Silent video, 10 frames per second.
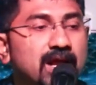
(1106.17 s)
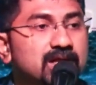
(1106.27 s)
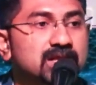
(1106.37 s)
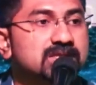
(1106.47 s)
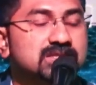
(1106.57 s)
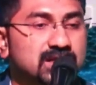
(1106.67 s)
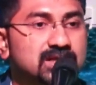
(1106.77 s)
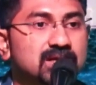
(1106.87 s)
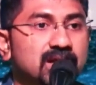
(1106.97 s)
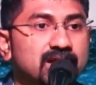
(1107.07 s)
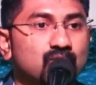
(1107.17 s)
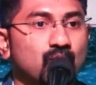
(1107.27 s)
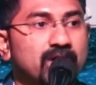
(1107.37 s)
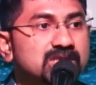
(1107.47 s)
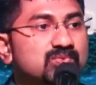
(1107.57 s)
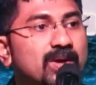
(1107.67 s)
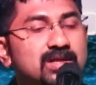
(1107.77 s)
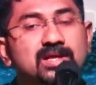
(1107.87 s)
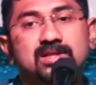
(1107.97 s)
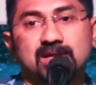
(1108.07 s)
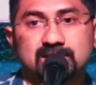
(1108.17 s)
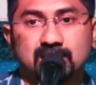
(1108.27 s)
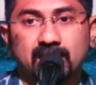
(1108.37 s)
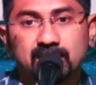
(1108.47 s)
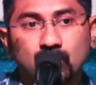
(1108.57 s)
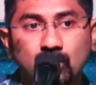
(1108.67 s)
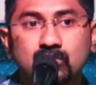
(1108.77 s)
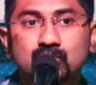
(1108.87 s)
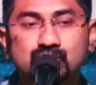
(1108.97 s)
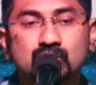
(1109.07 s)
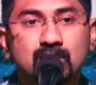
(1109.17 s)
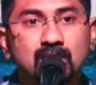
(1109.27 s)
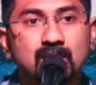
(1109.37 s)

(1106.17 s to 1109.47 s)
and there is nothing like one is better than the other. And God knows